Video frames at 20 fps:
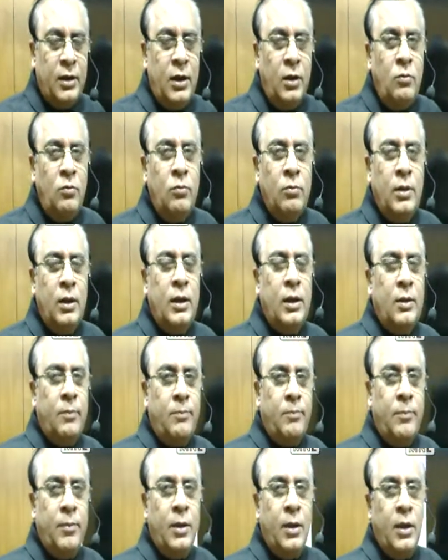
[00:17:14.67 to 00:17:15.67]

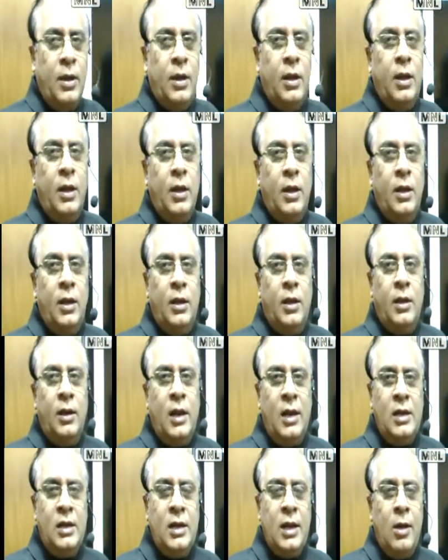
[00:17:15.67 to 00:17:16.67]

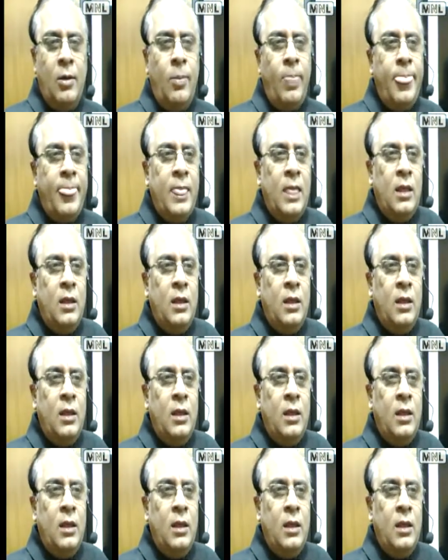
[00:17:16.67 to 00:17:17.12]
right now,